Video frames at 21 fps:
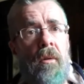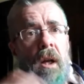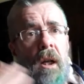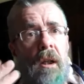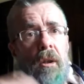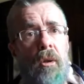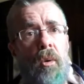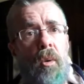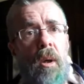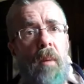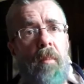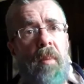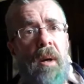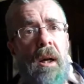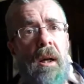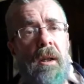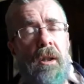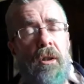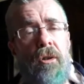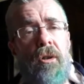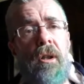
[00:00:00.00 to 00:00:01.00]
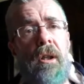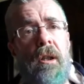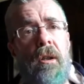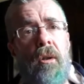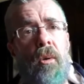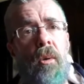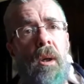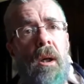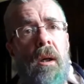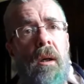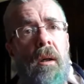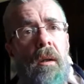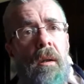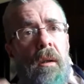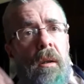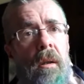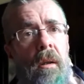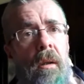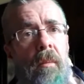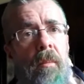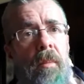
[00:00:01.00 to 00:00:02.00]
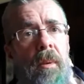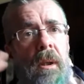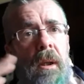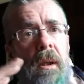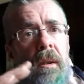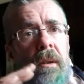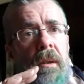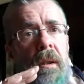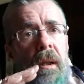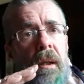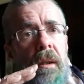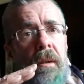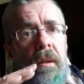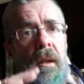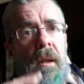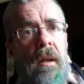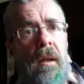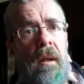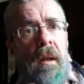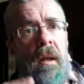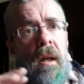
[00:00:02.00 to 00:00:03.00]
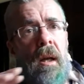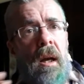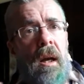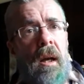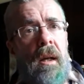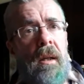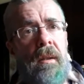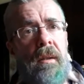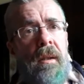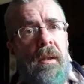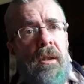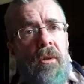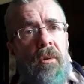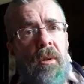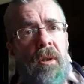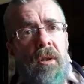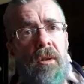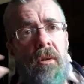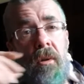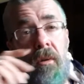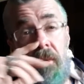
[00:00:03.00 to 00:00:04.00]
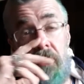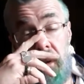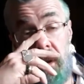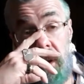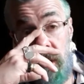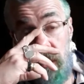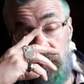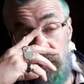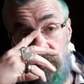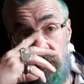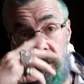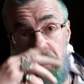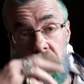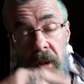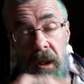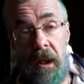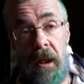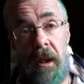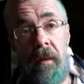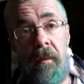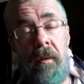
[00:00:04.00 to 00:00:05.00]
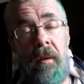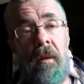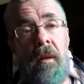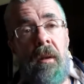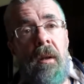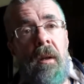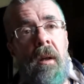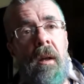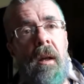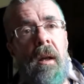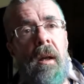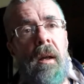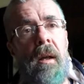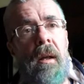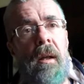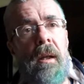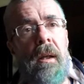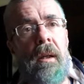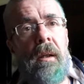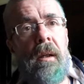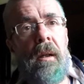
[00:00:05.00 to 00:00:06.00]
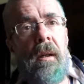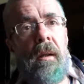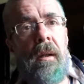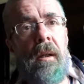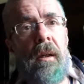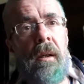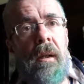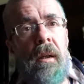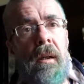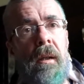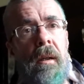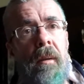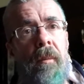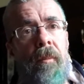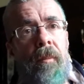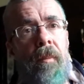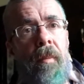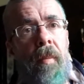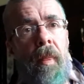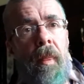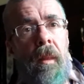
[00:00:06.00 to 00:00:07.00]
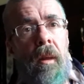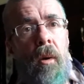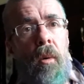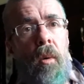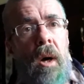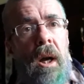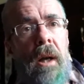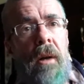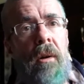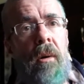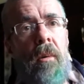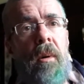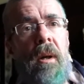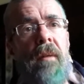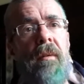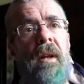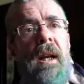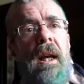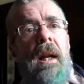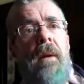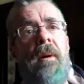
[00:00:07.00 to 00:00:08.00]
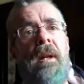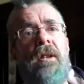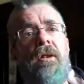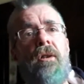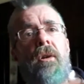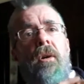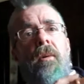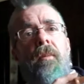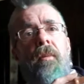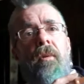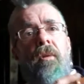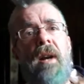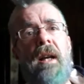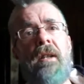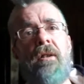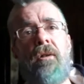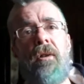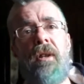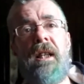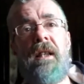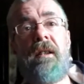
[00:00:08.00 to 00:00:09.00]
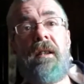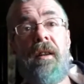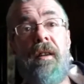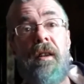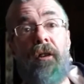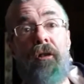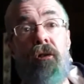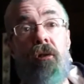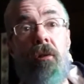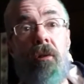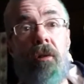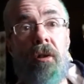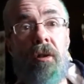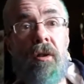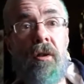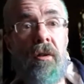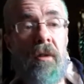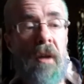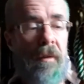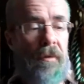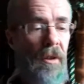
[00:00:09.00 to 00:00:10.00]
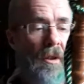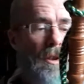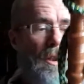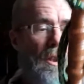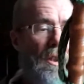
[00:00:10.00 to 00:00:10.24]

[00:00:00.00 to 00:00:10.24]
lower part, usually lower, but as a continuous note normally in a choir or whatever. Anyway, so these are the drones. I've just